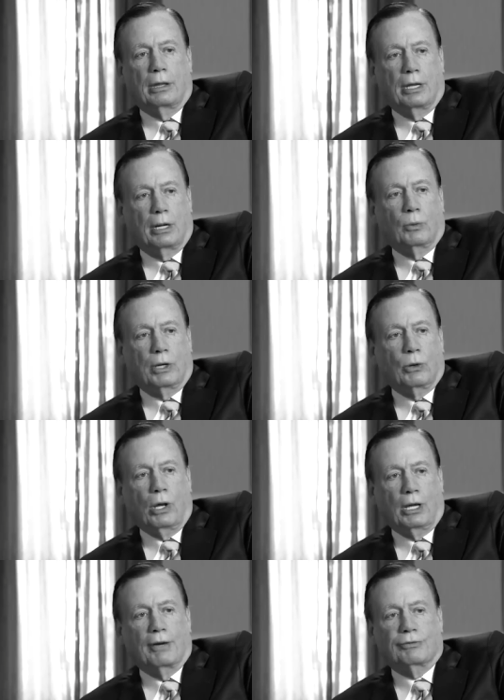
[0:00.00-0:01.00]
And we
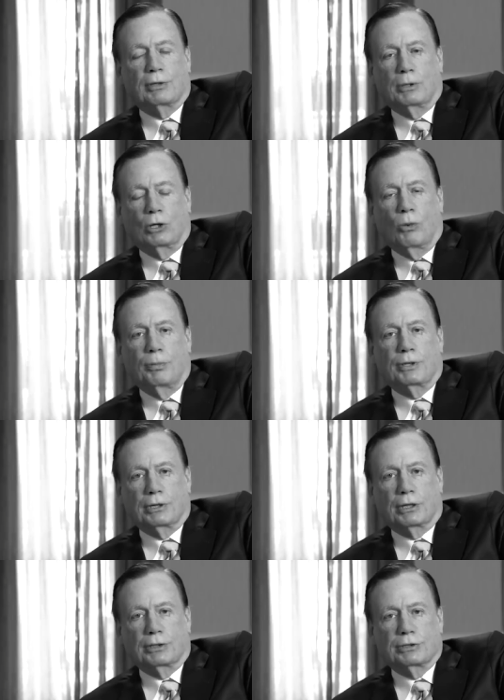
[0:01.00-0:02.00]
all have to be open
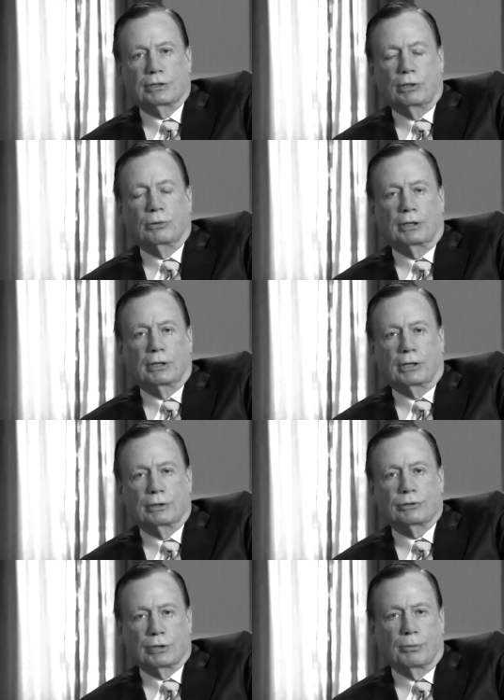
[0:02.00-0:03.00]
to considering that
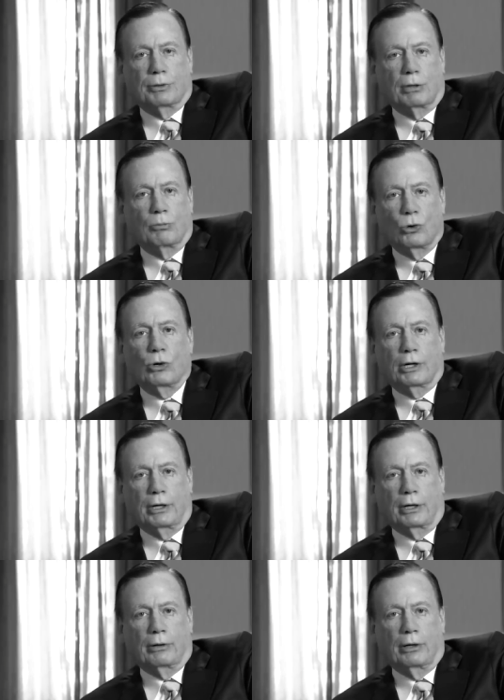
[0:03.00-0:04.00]
there's something more
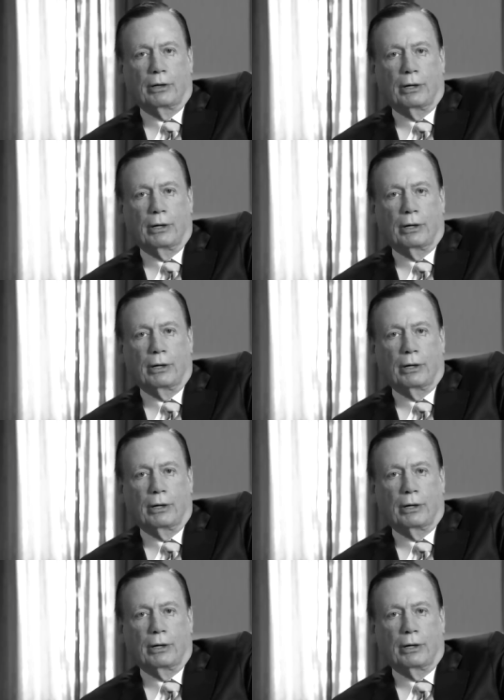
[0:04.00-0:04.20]
here.